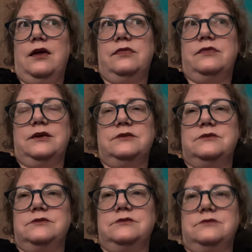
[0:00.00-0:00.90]

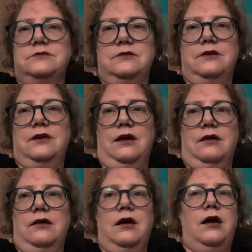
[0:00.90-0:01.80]
This,
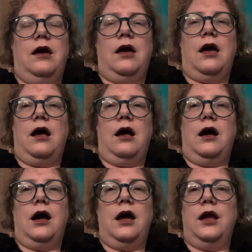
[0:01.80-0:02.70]

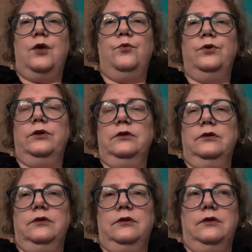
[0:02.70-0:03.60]
I
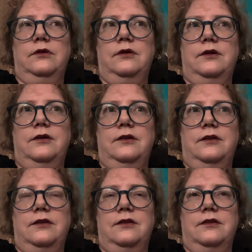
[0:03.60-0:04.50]
will
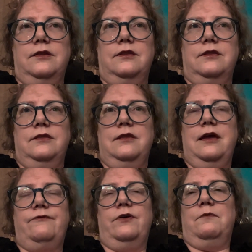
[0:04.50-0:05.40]

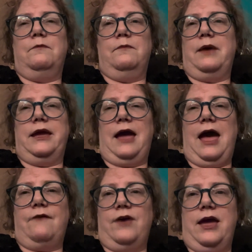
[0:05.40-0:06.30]
never
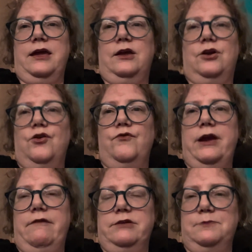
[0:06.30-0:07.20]
have a
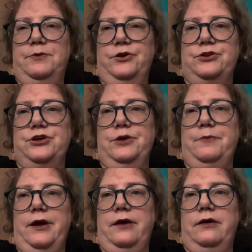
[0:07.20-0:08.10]
career as a
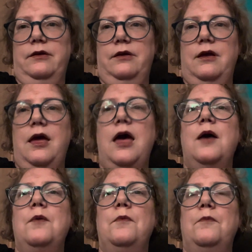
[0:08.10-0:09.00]
booktuber.
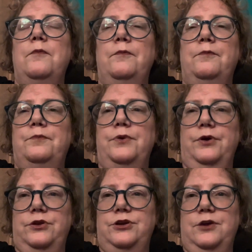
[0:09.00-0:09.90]

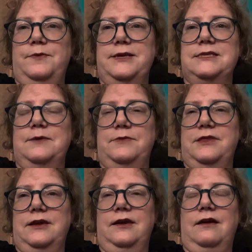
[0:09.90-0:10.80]
Booktube is
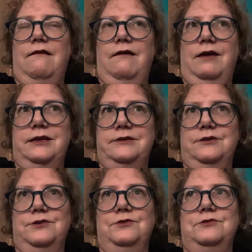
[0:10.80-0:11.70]
something I
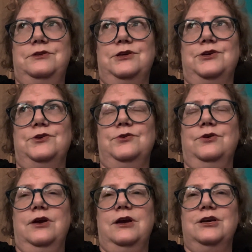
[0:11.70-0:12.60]
do to
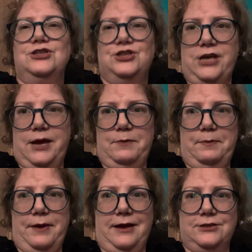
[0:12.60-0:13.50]
share my
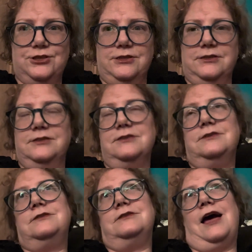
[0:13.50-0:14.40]

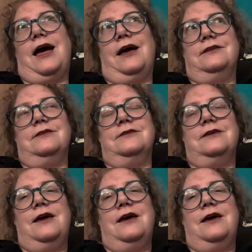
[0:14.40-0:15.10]
passions and